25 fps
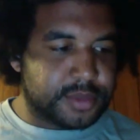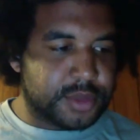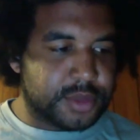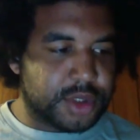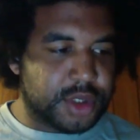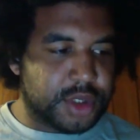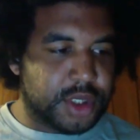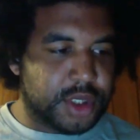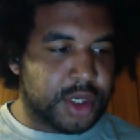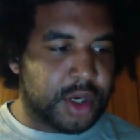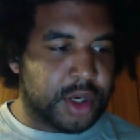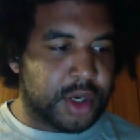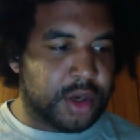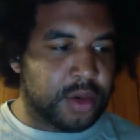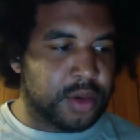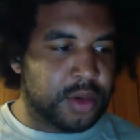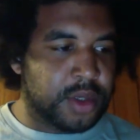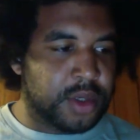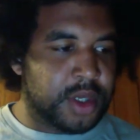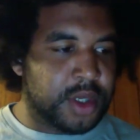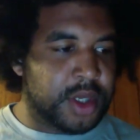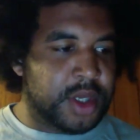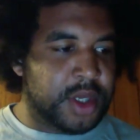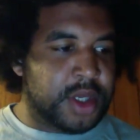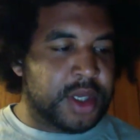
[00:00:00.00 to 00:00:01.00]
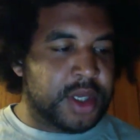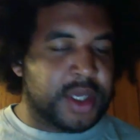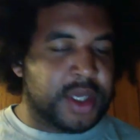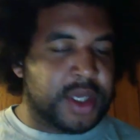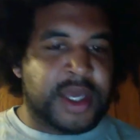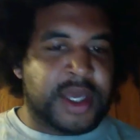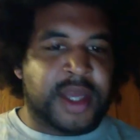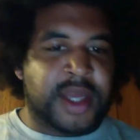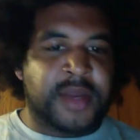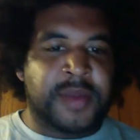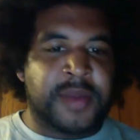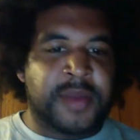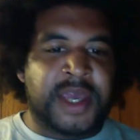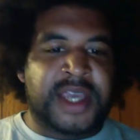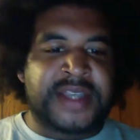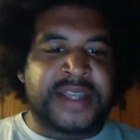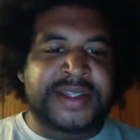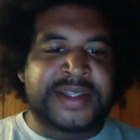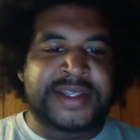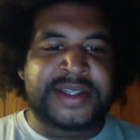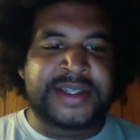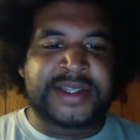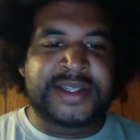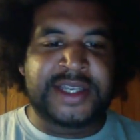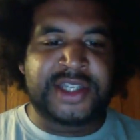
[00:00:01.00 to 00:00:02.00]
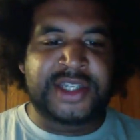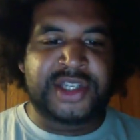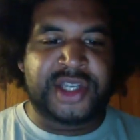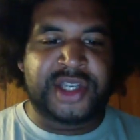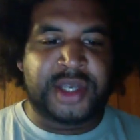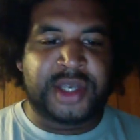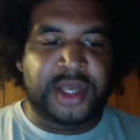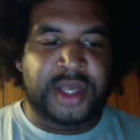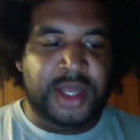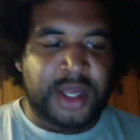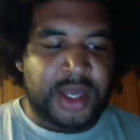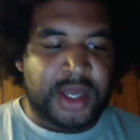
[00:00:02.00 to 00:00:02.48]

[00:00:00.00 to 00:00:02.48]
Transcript: he had to make his decision.